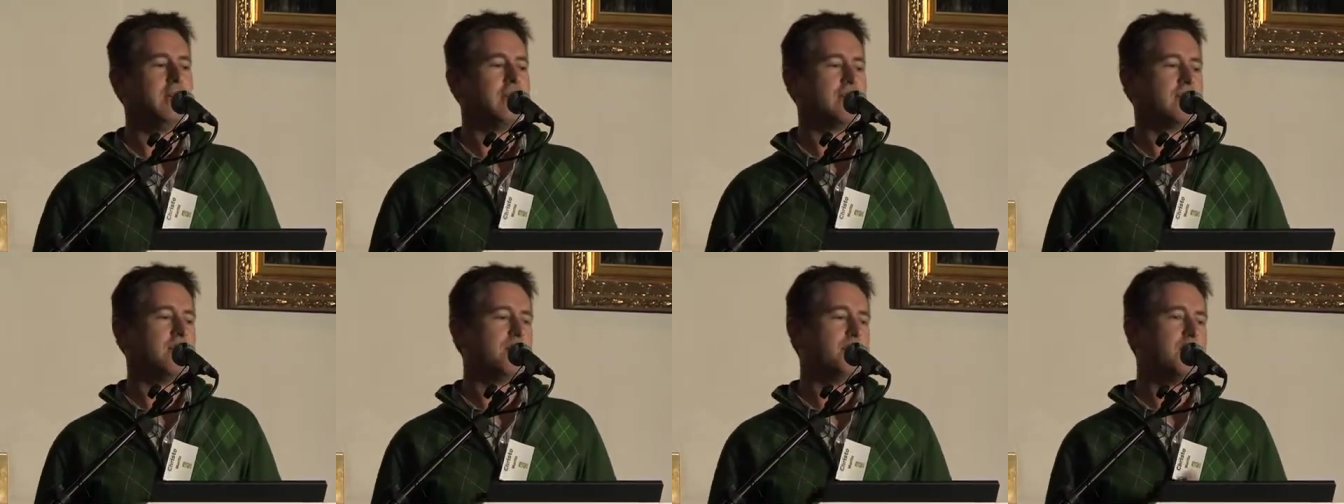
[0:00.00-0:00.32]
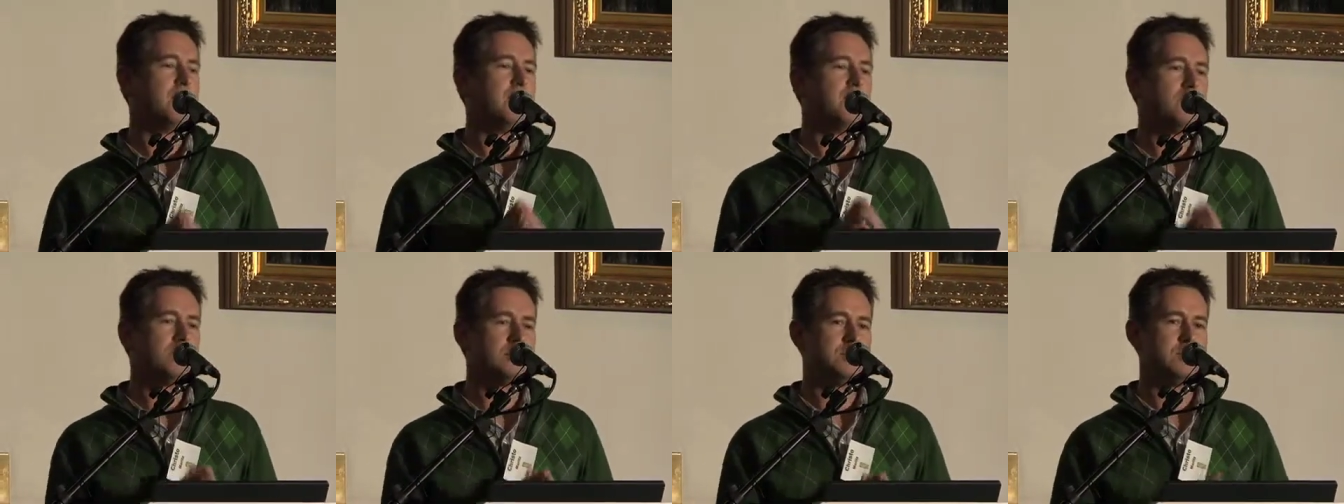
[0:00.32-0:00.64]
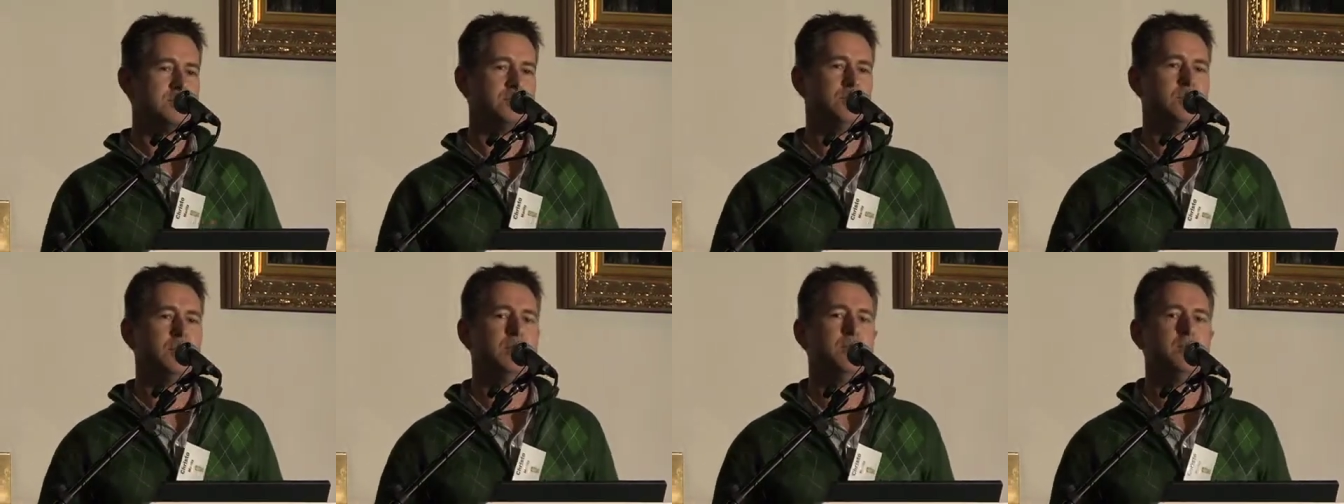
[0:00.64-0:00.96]
the
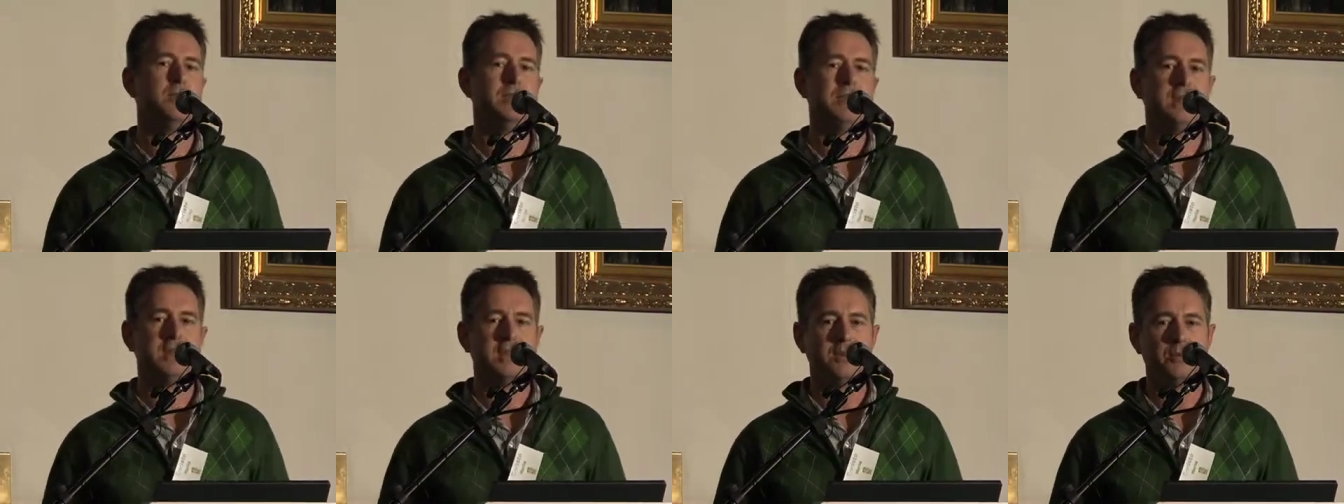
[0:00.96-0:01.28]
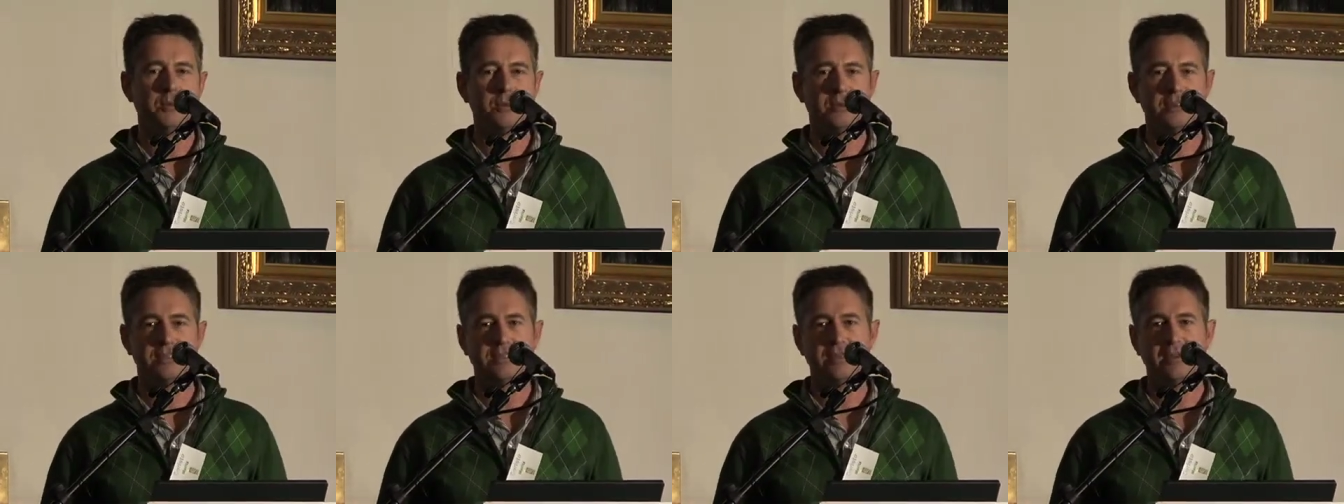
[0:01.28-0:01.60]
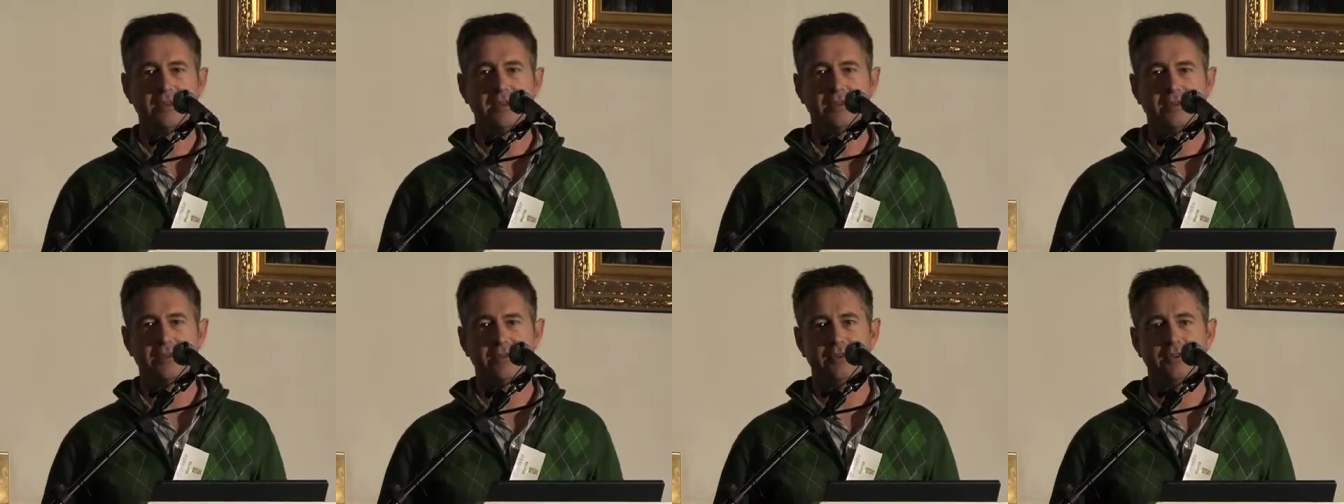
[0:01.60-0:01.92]
most when we're dealing with this
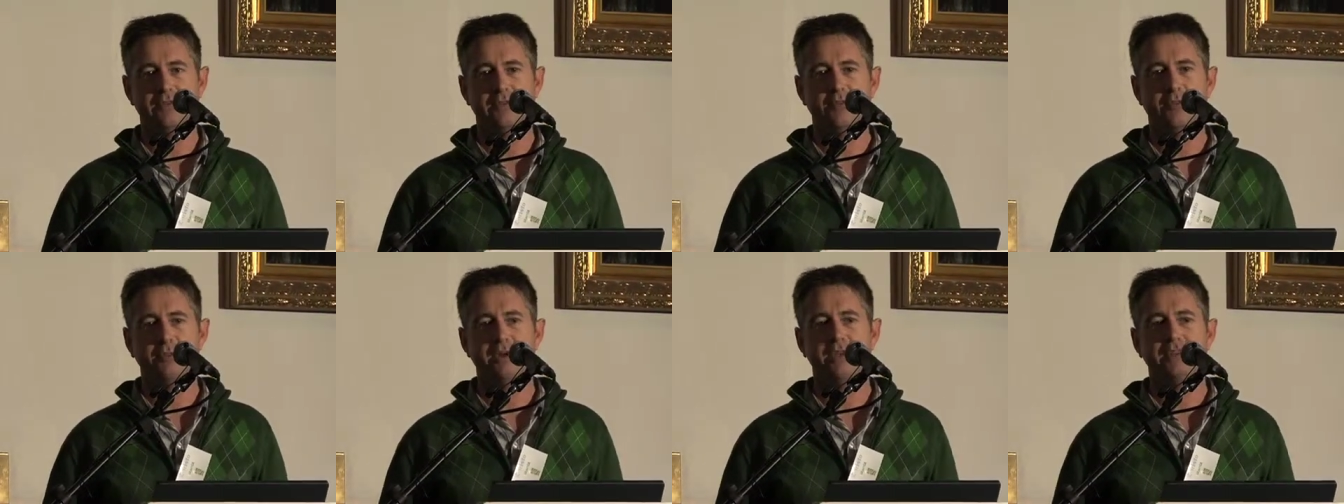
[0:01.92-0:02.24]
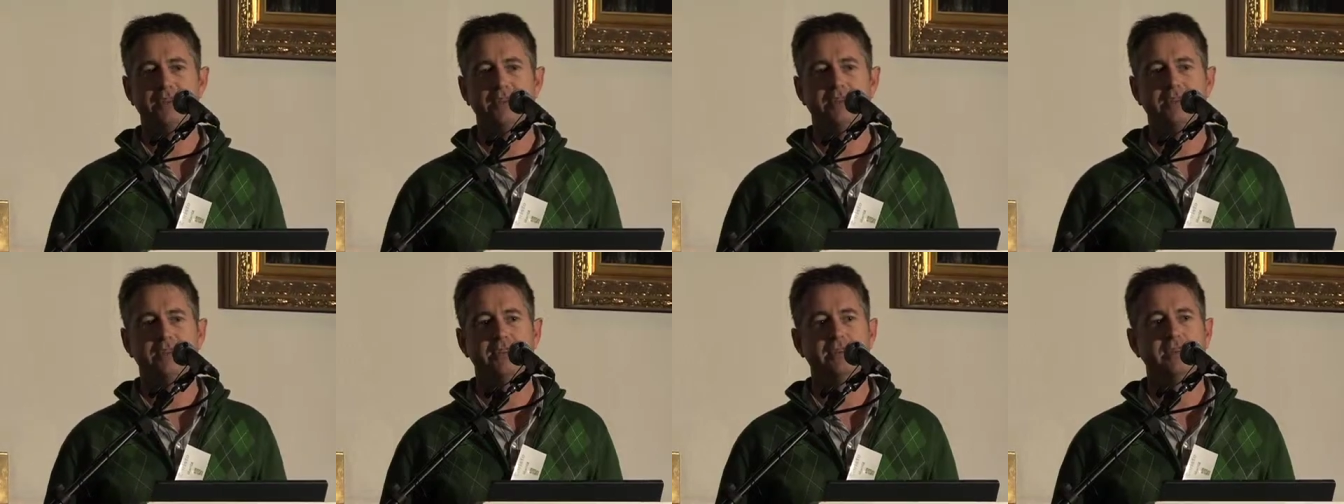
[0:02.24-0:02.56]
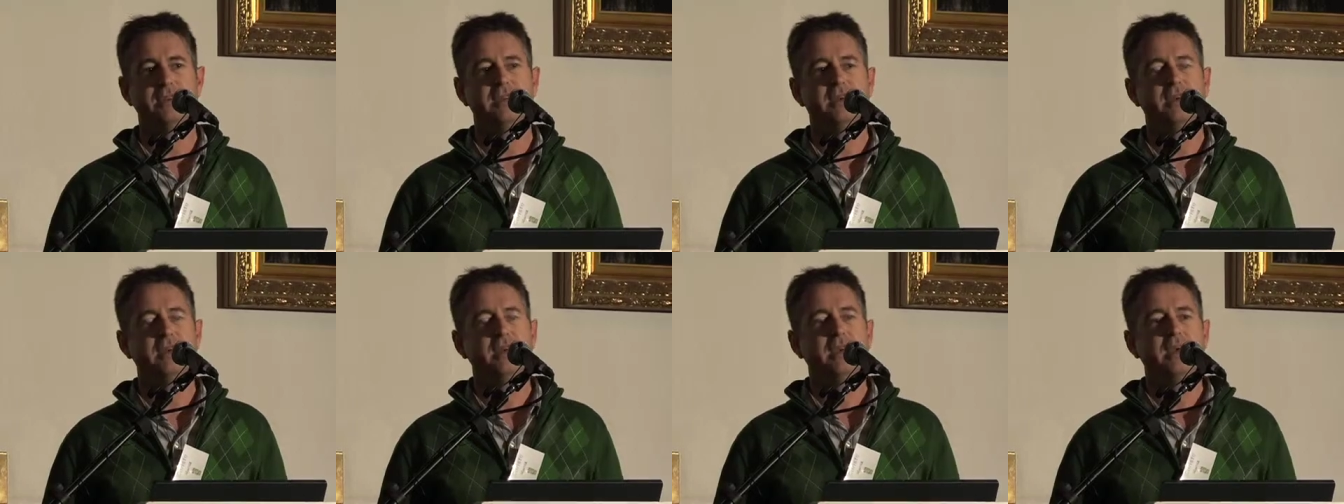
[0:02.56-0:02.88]
kind of information.
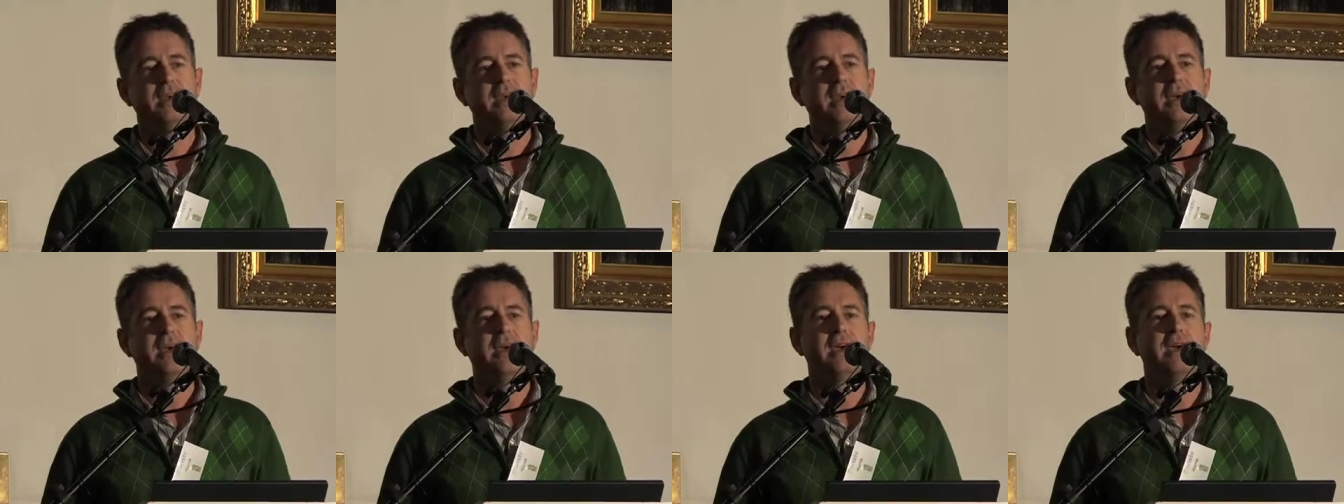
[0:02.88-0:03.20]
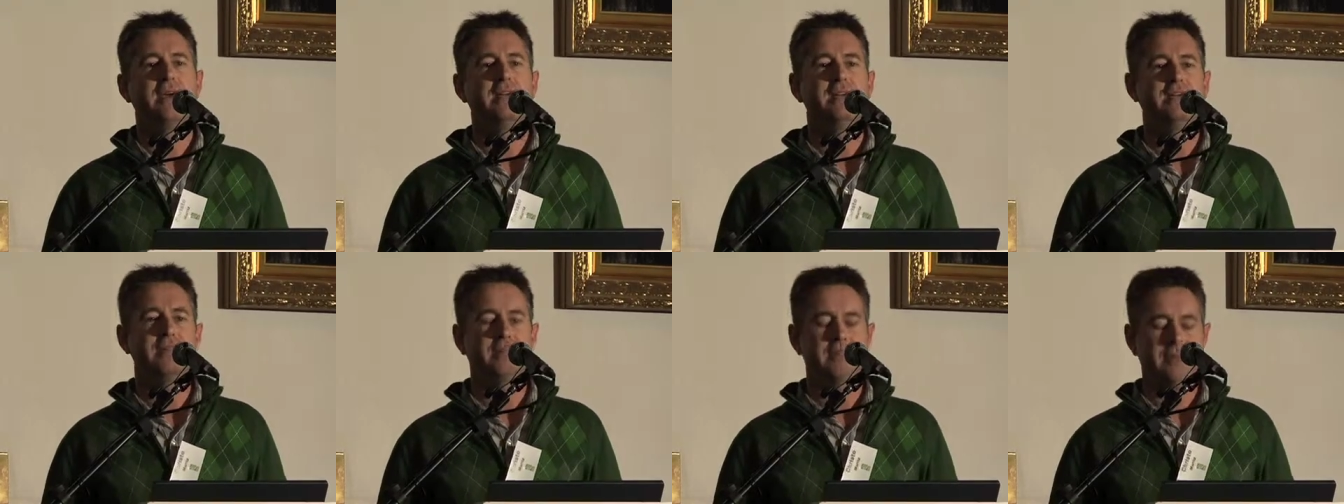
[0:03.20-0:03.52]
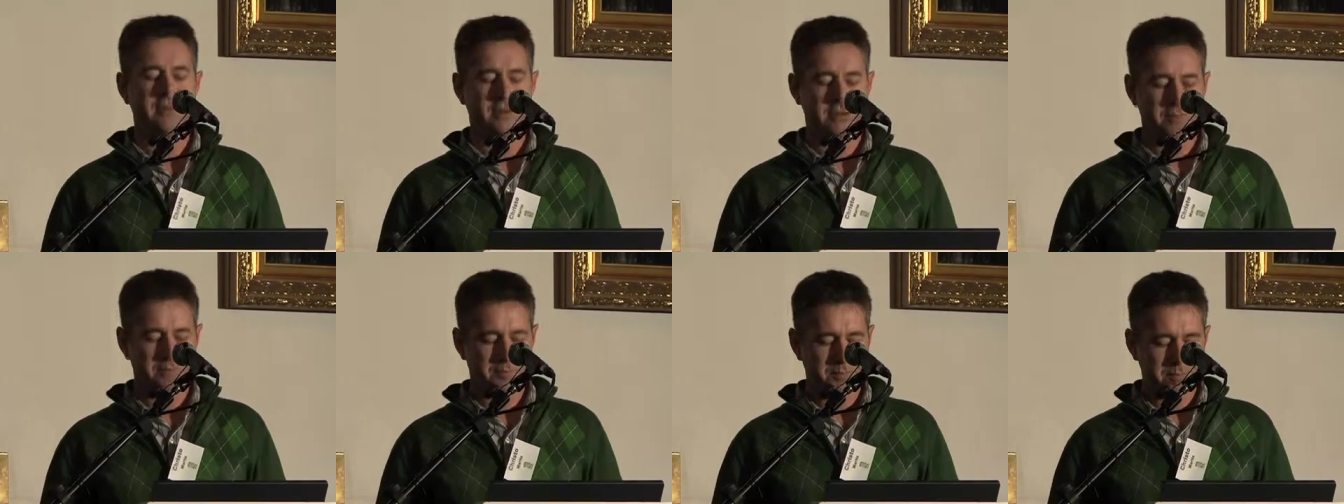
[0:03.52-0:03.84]
And
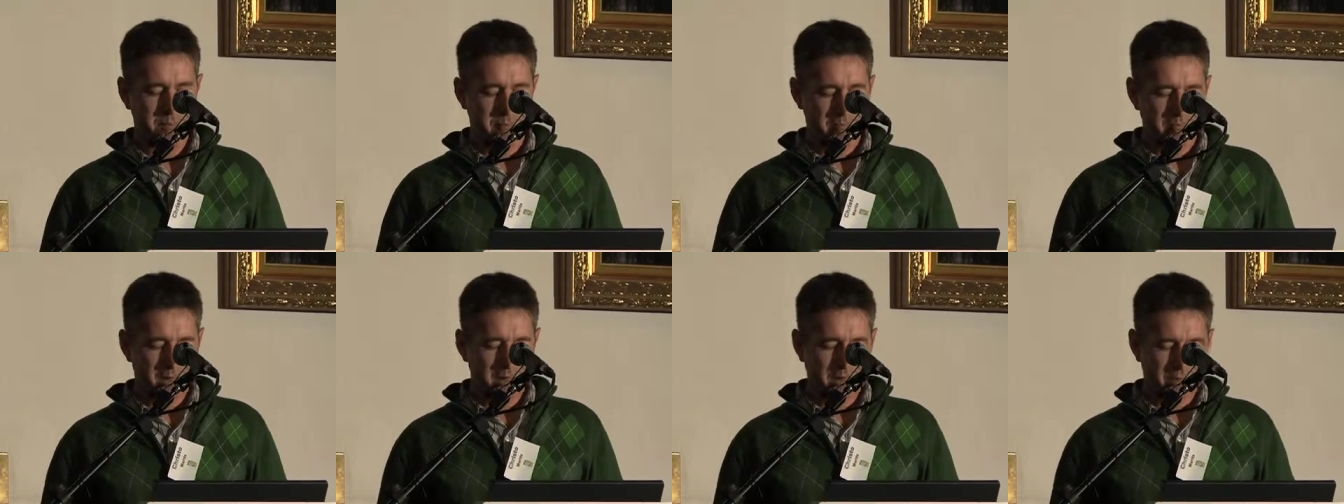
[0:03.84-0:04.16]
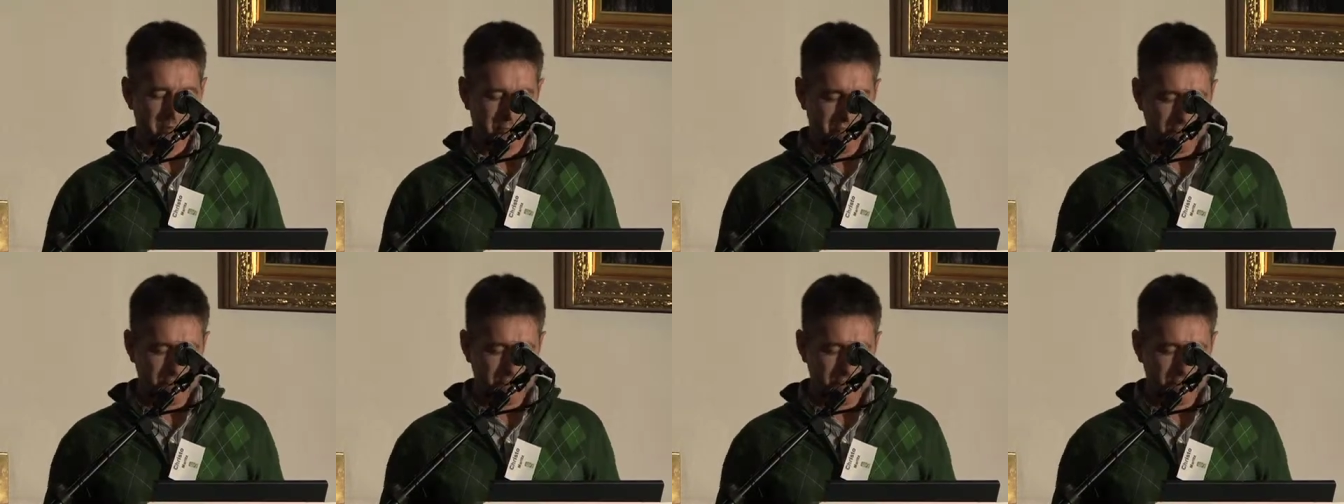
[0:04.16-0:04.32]
the